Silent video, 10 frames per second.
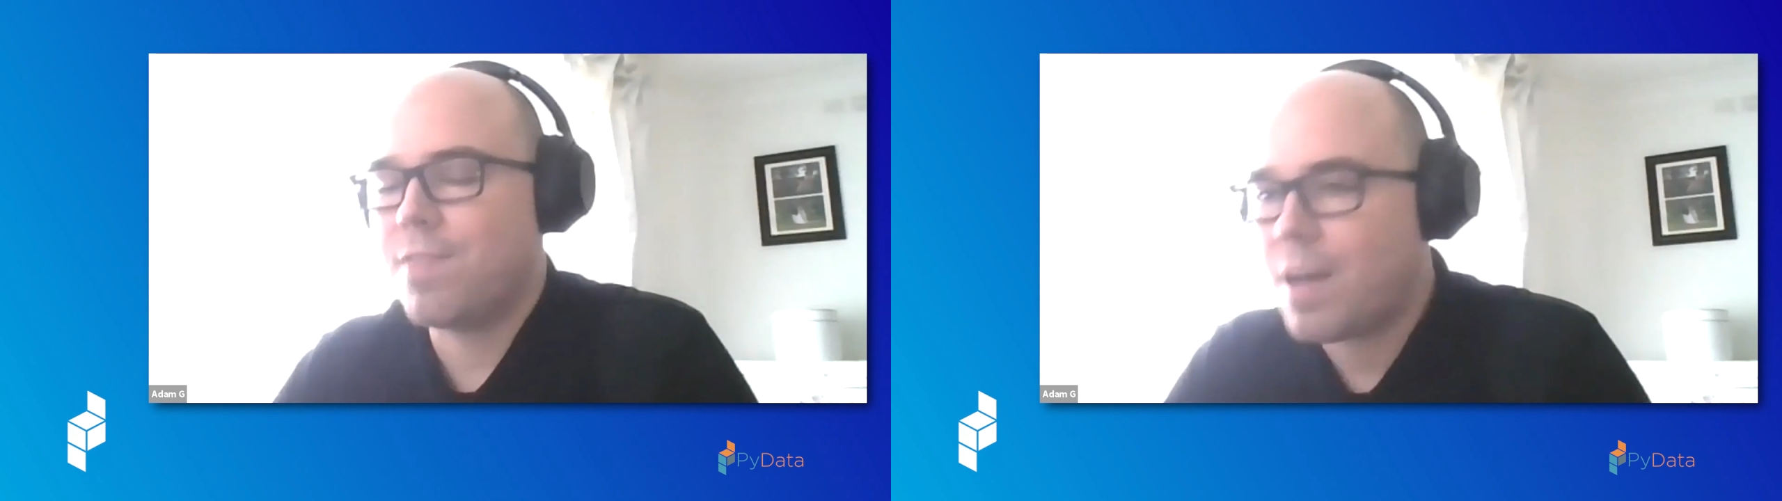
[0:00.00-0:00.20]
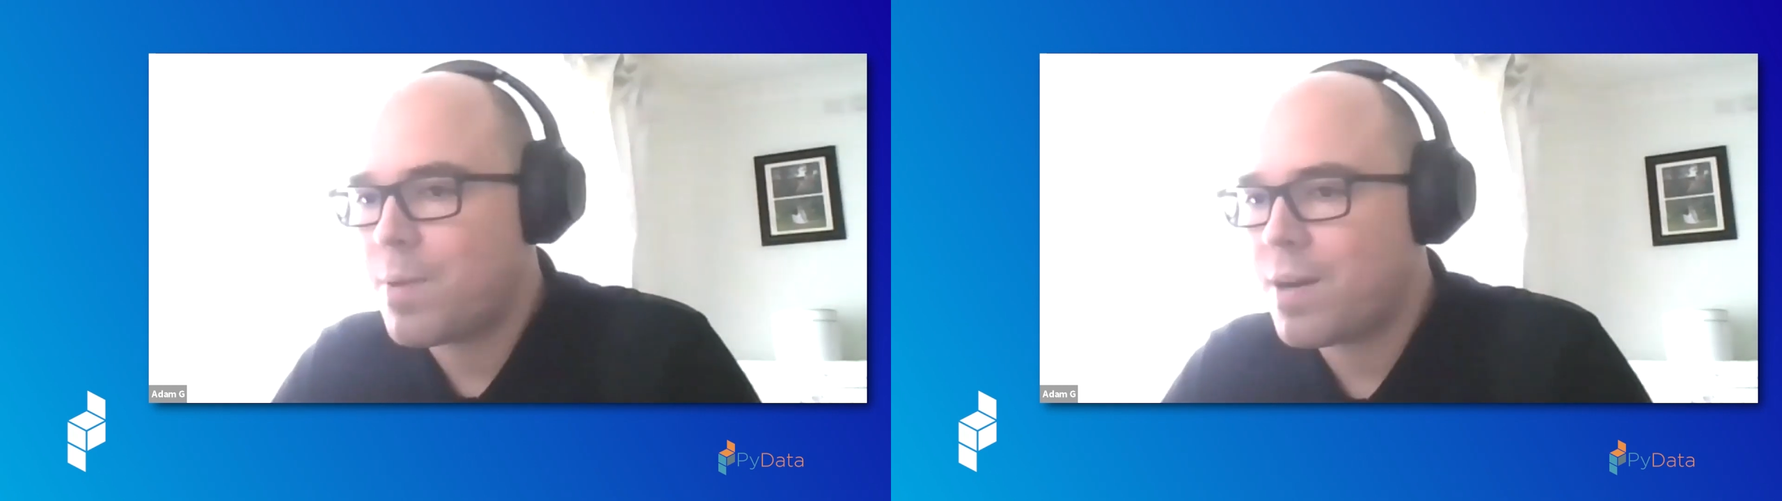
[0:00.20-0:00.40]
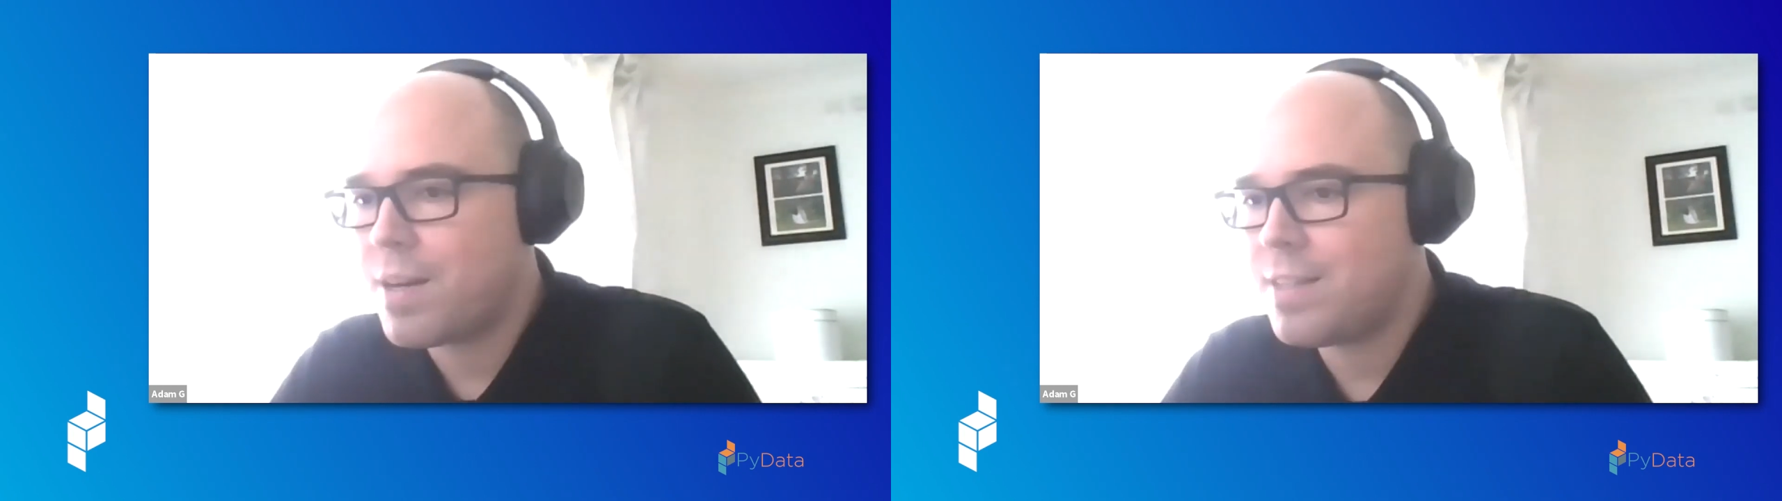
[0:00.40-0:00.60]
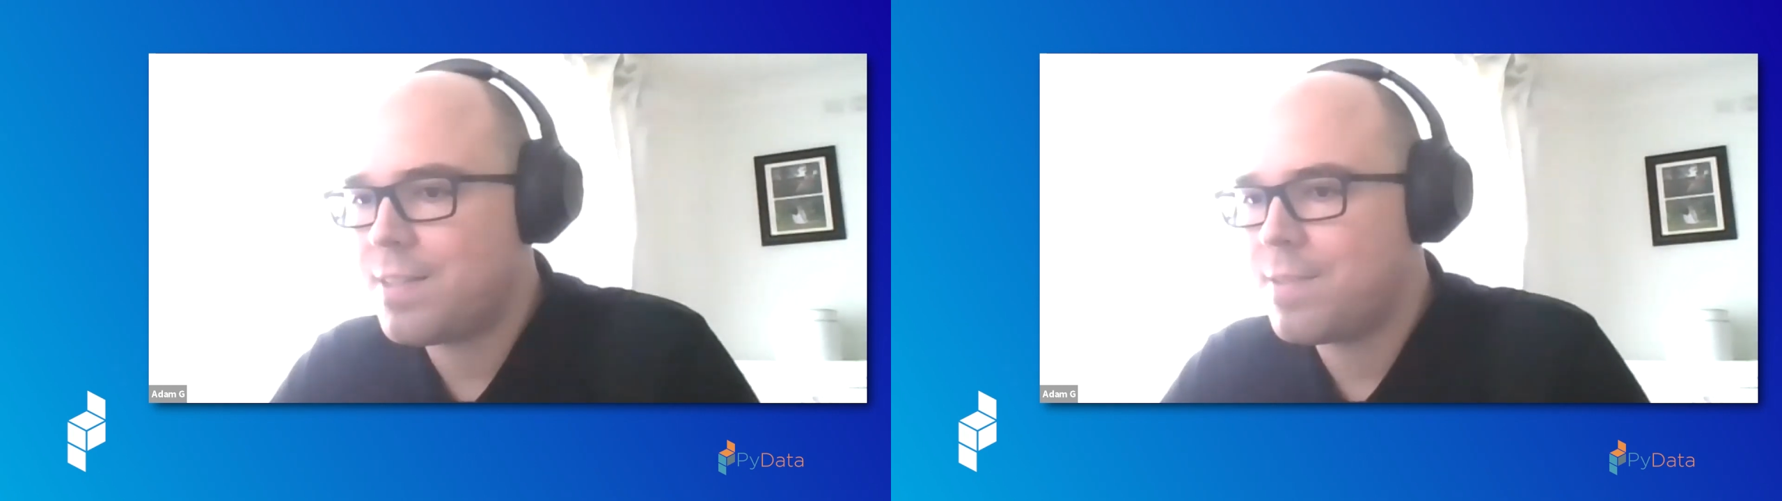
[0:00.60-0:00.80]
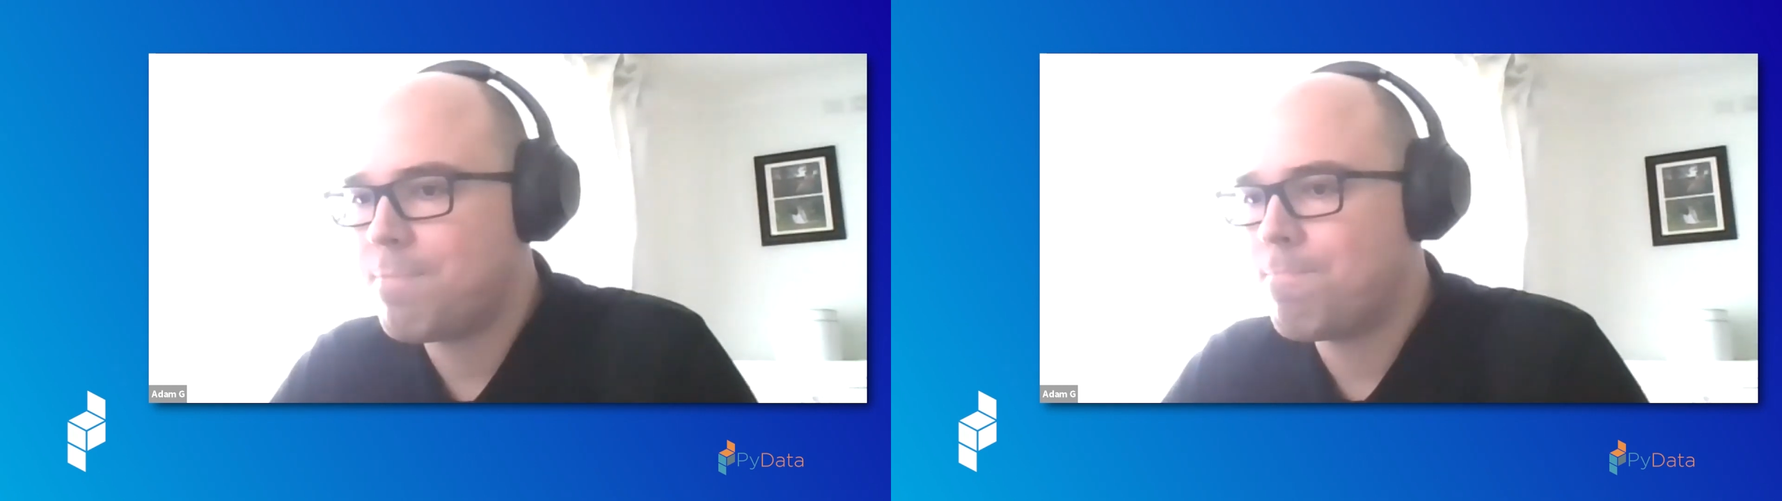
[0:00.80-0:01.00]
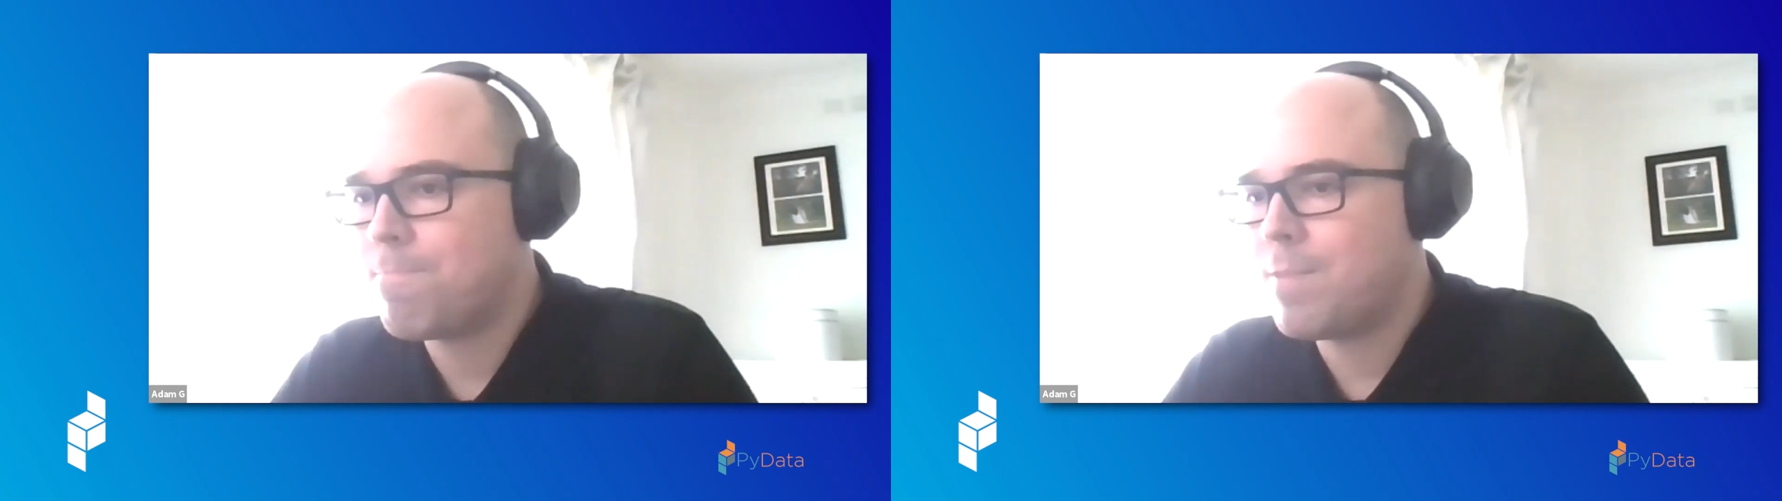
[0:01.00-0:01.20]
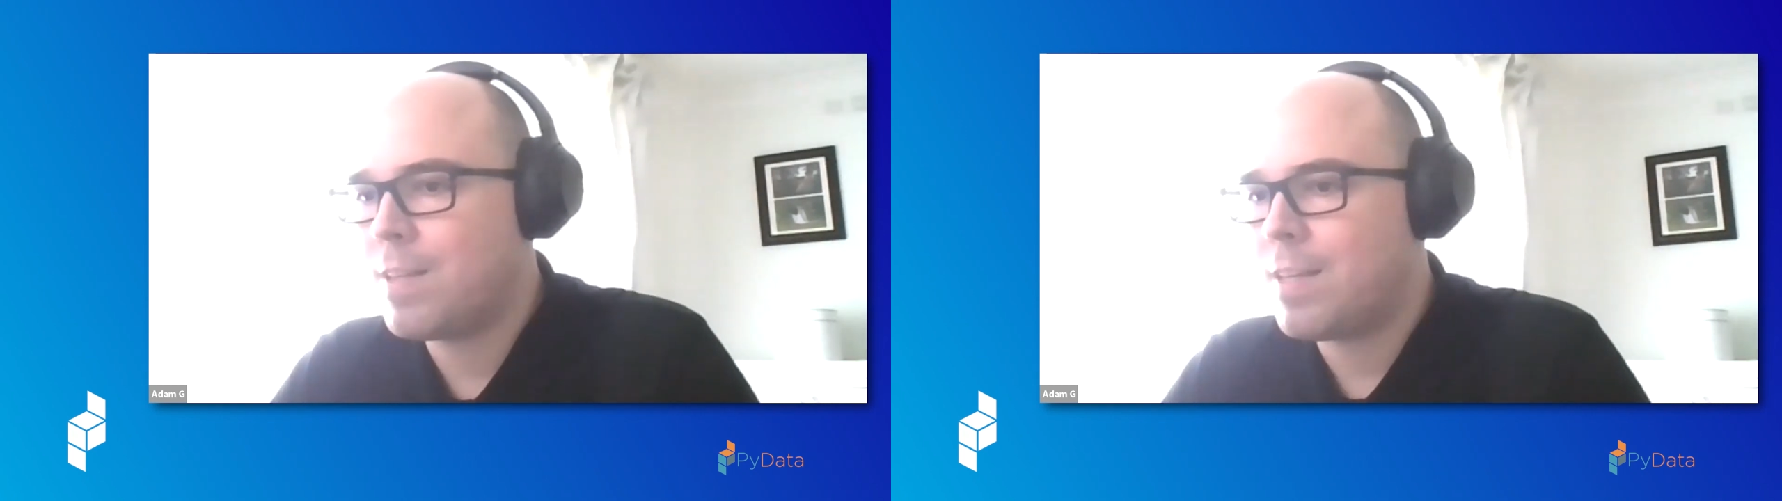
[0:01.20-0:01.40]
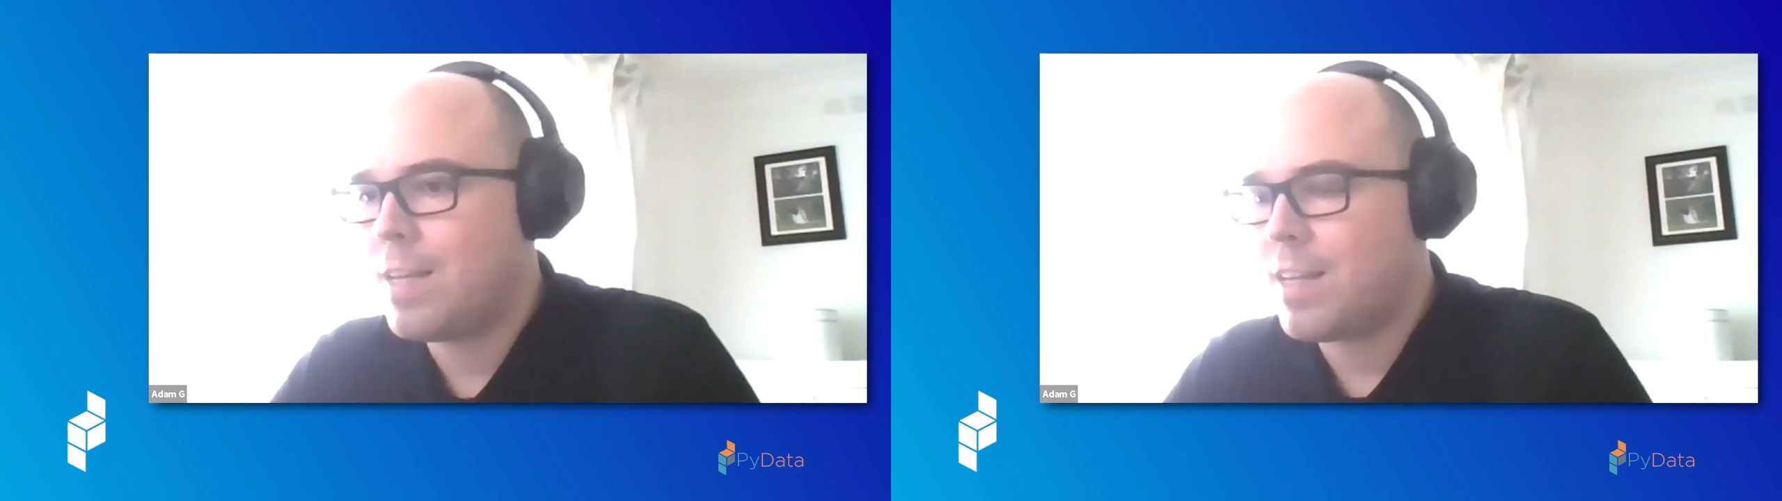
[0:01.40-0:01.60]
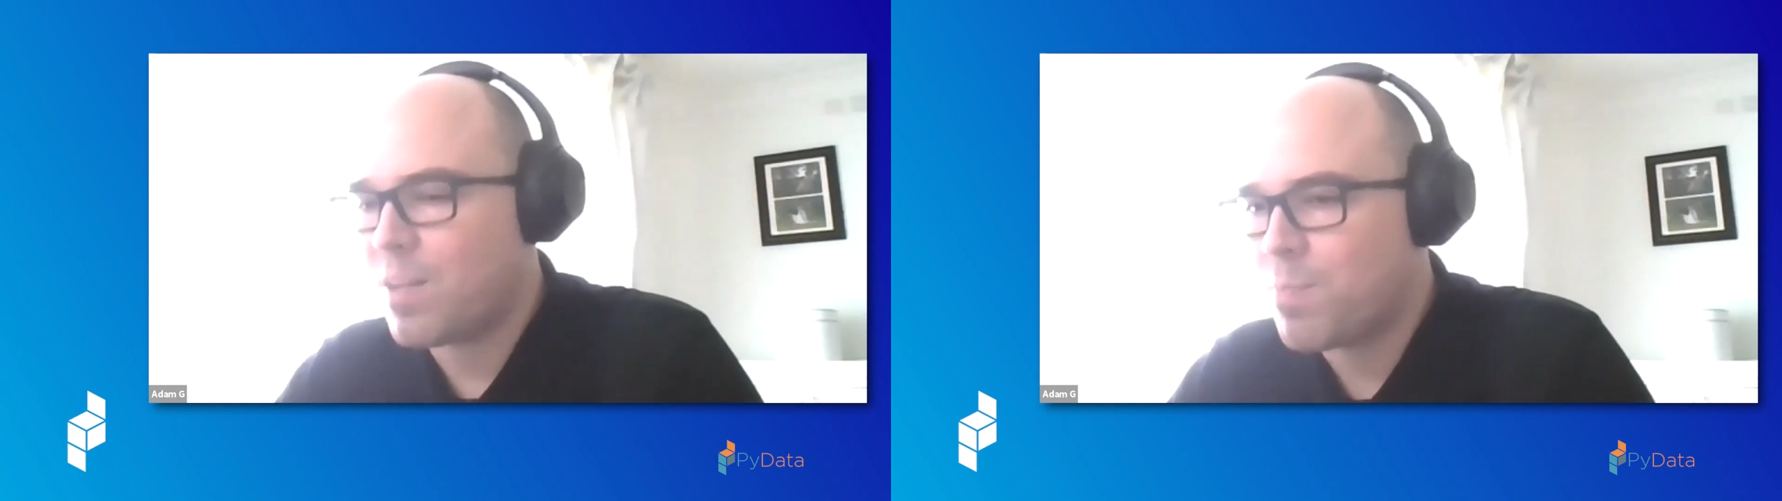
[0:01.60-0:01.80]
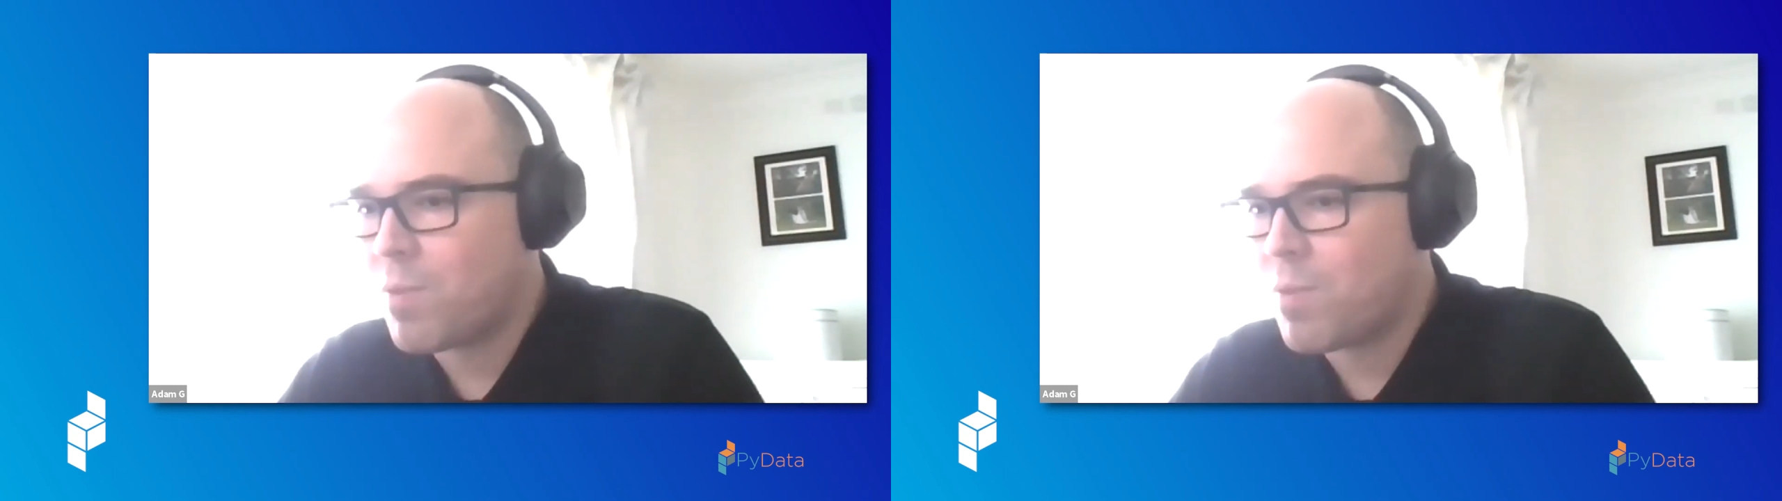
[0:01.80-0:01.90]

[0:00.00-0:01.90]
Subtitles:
libraries that